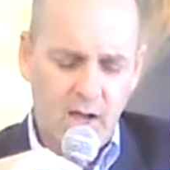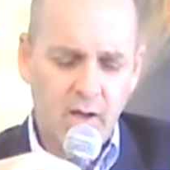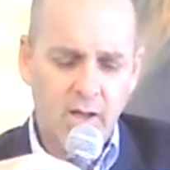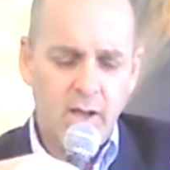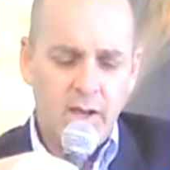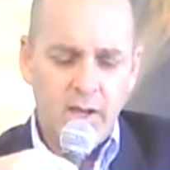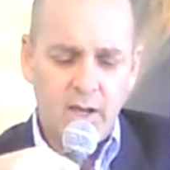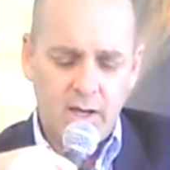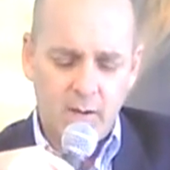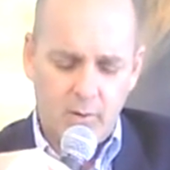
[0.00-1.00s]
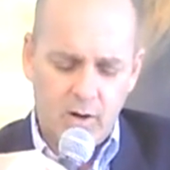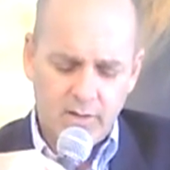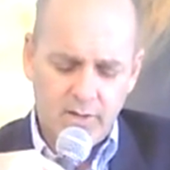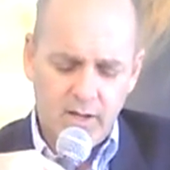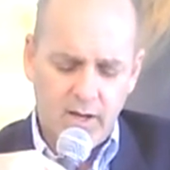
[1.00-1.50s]
Now, in
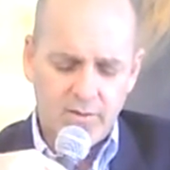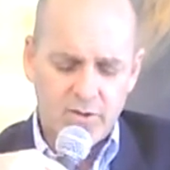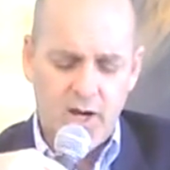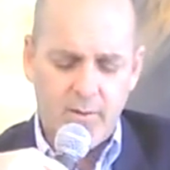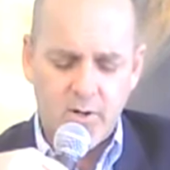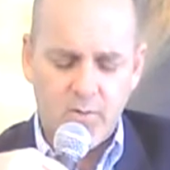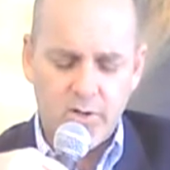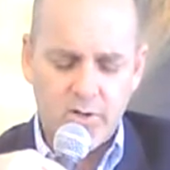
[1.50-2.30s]
Mark the 11th chapter,